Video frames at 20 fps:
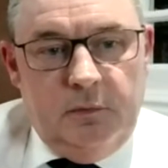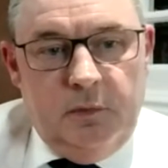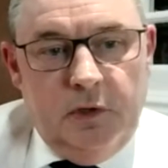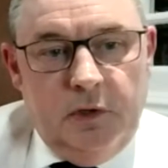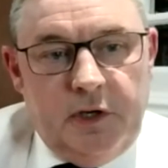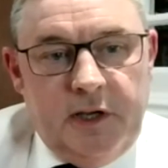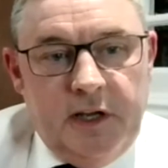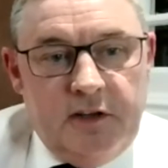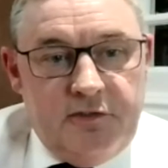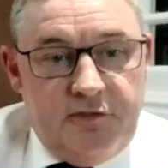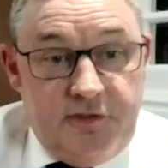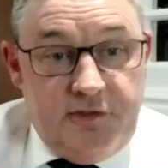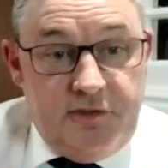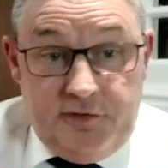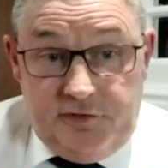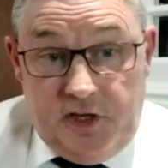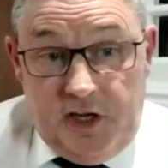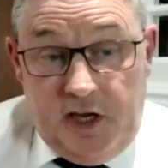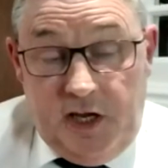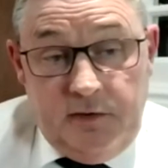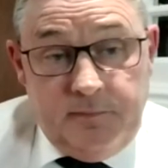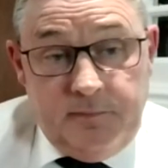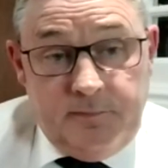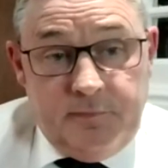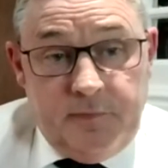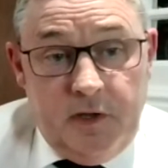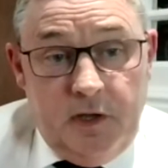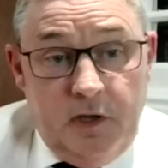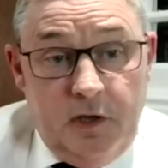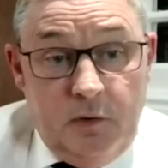we're looking at 15.
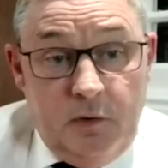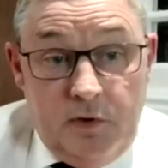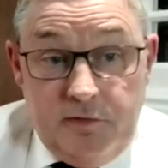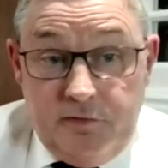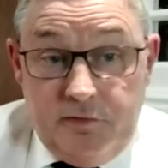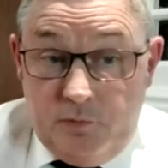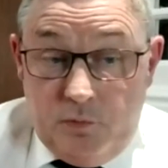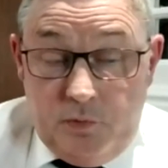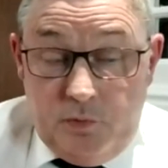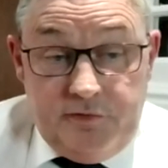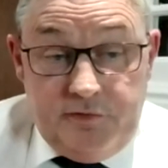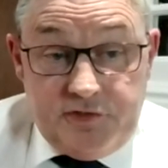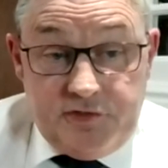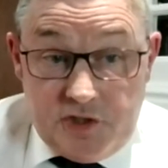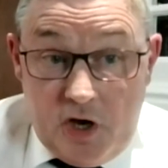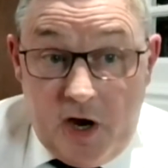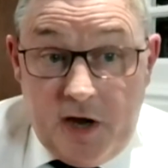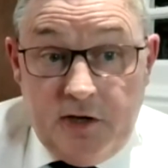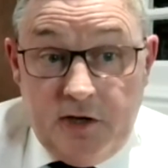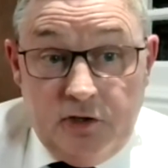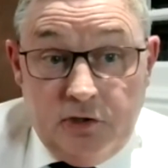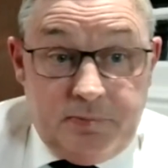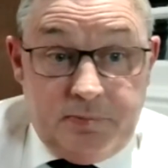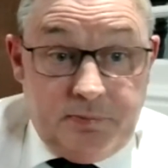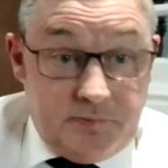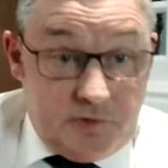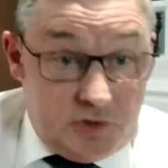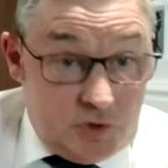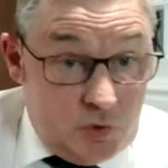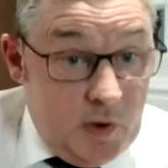We've signed up
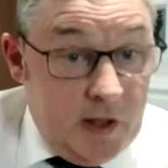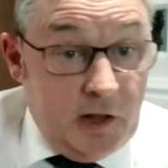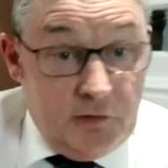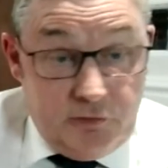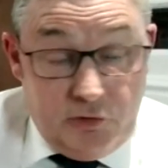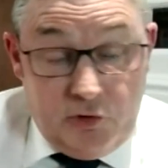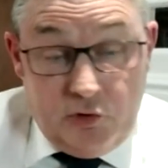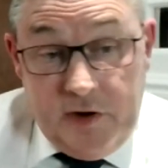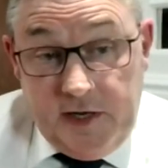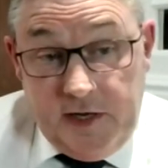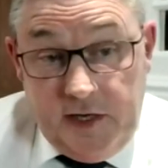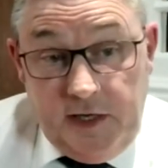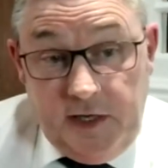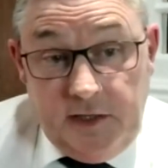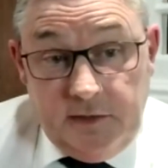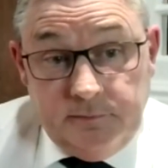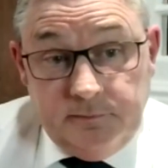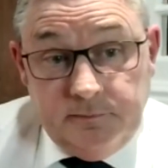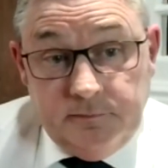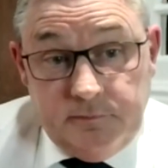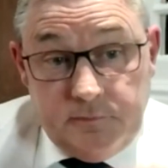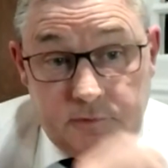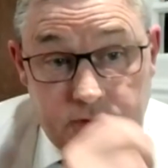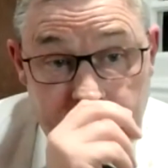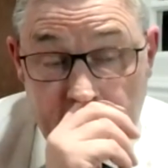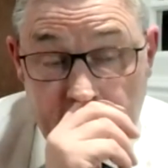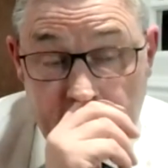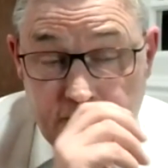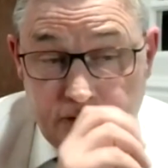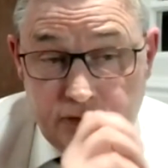12 already,
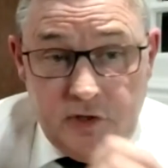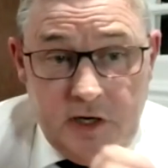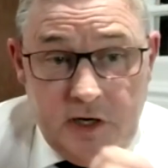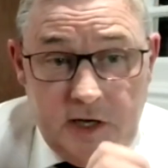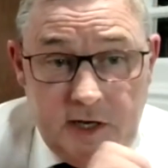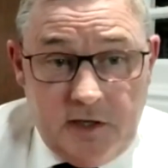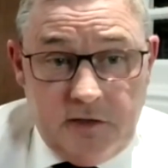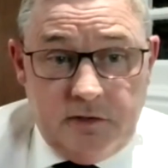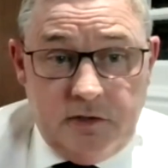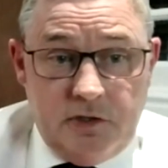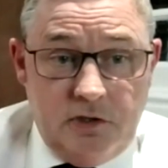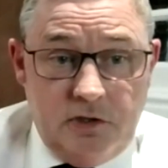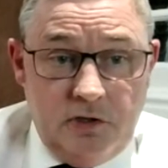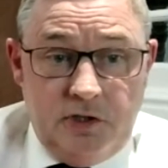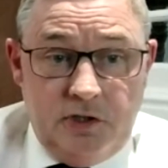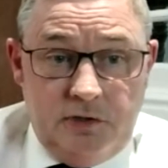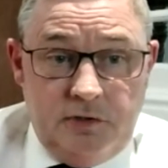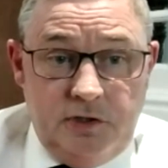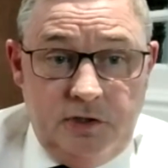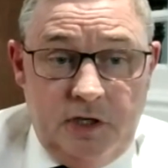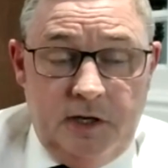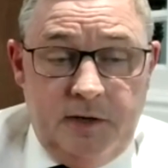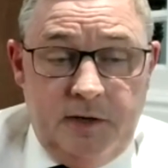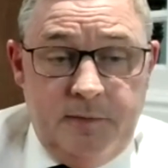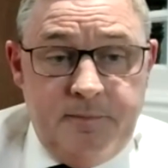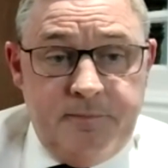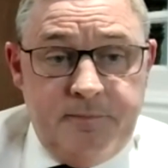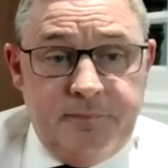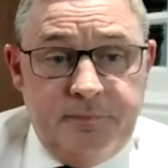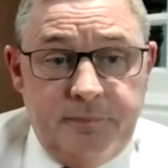12 really good
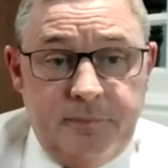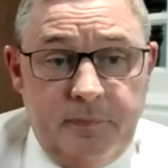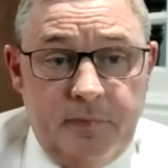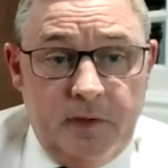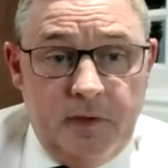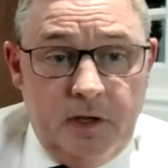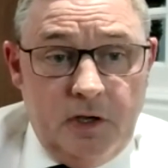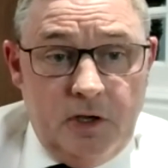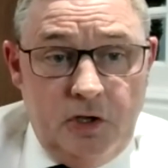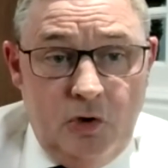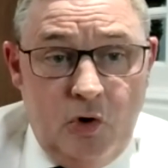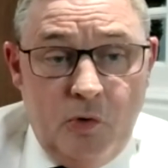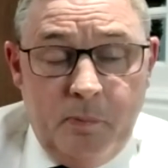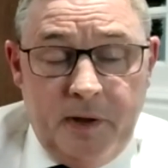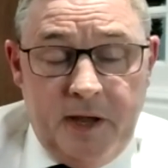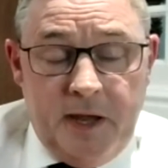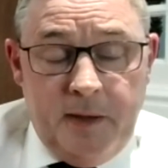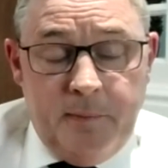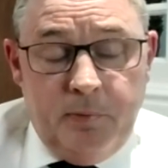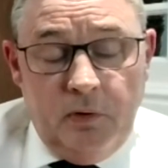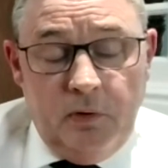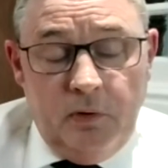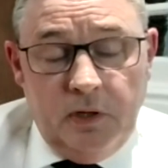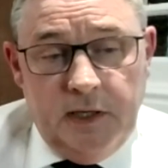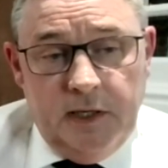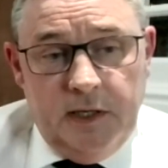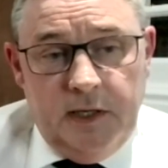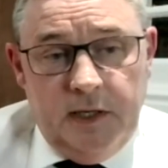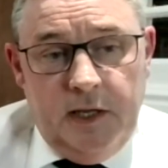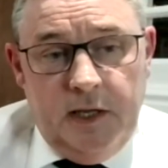young
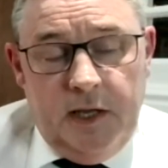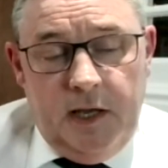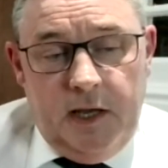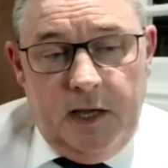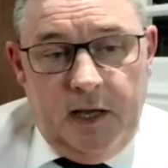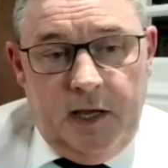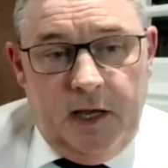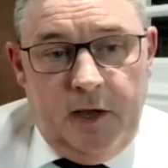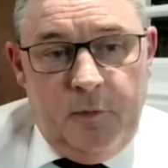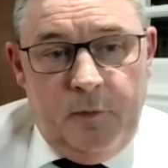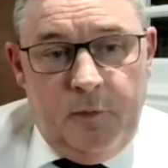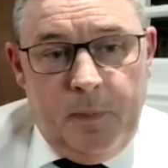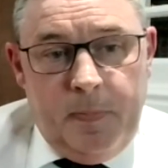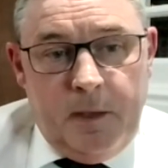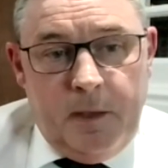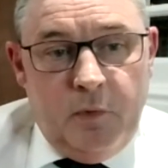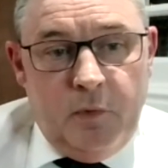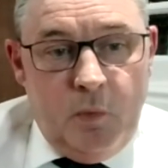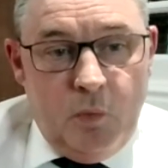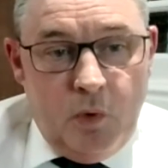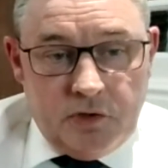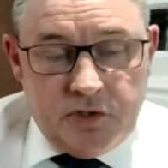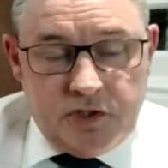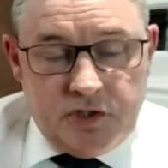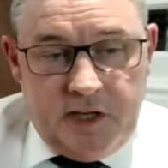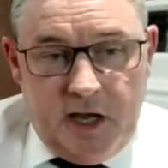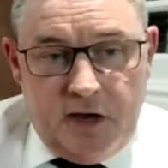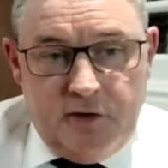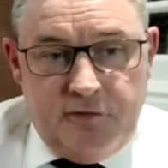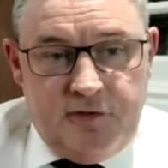people. We want to
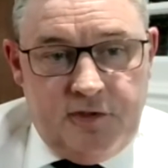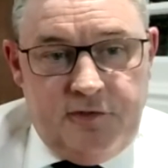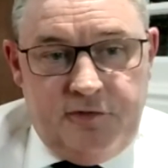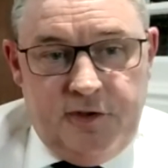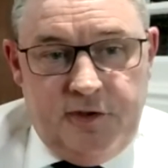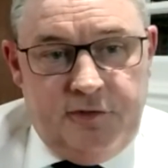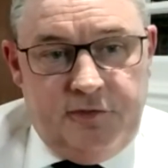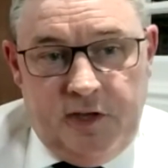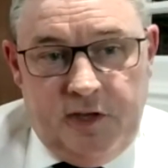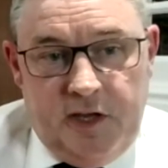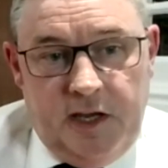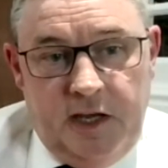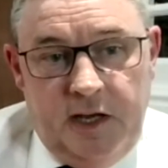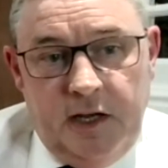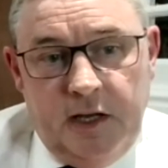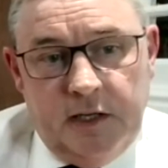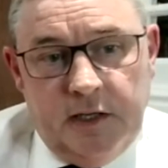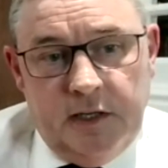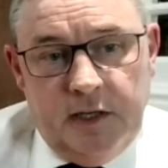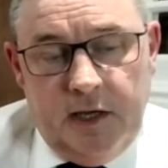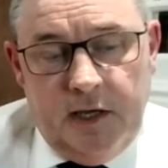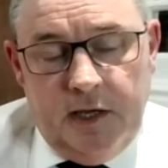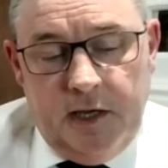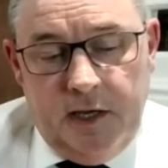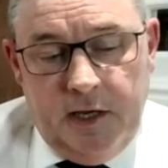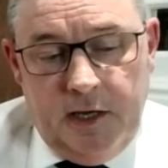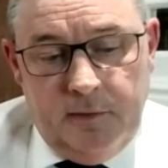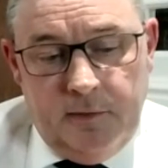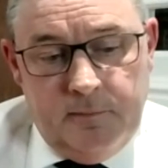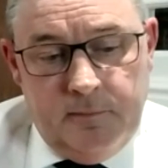go for the 15.
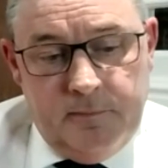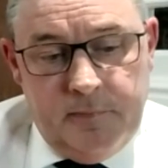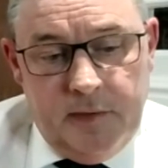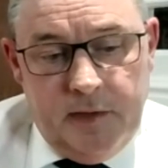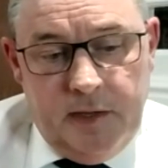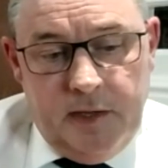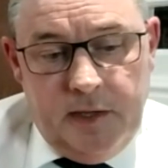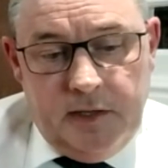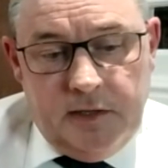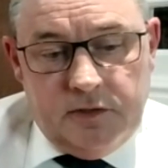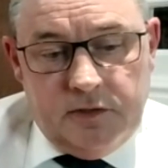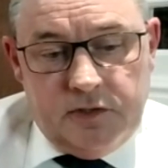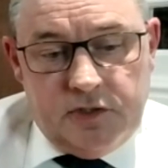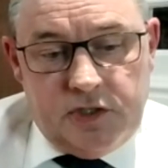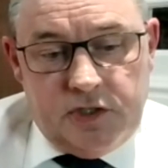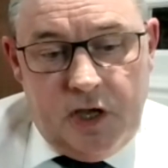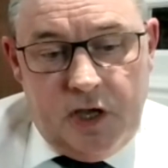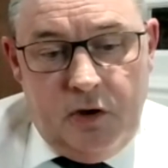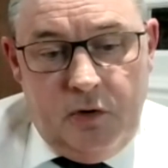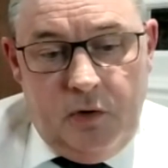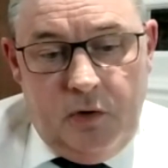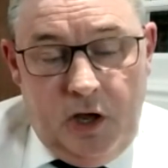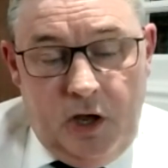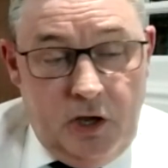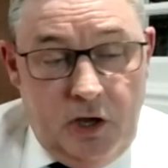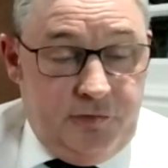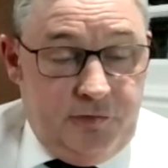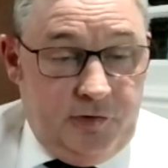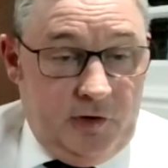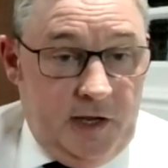So
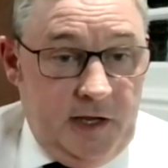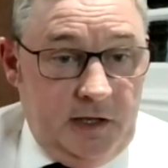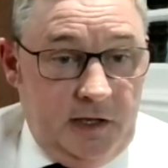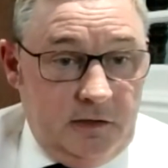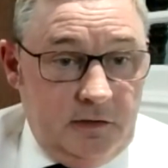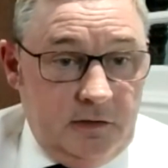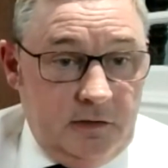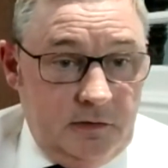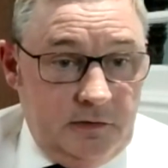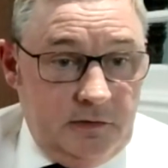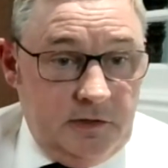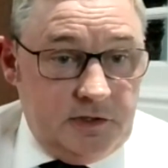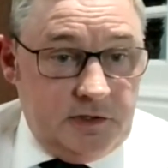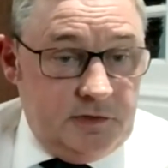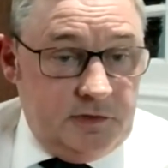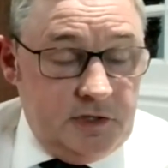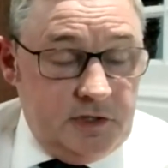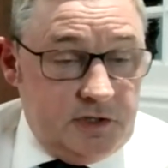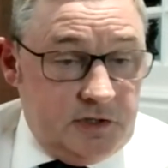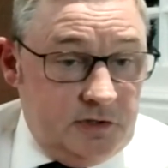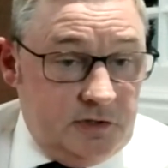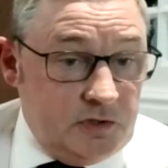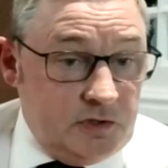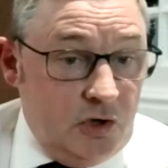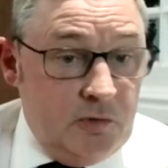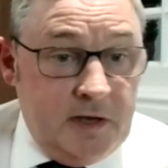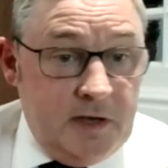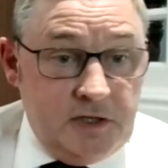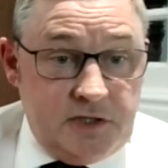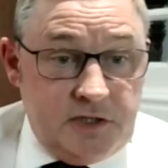hopefully there's
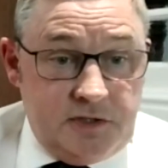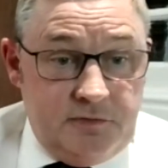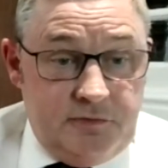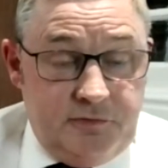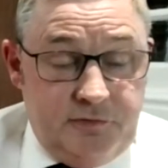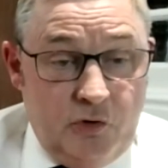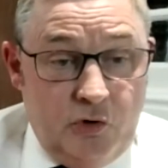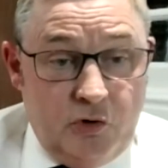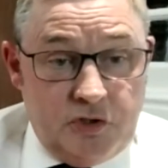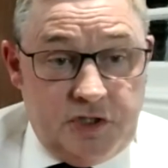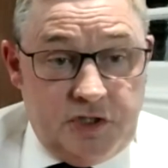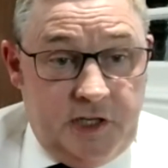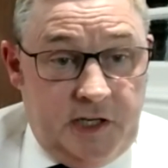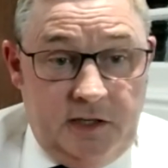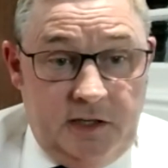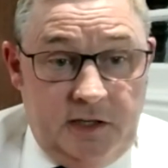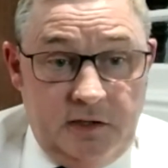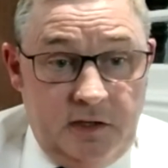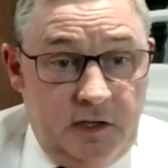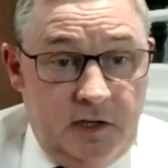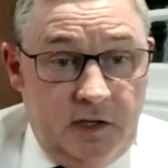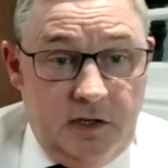almost 40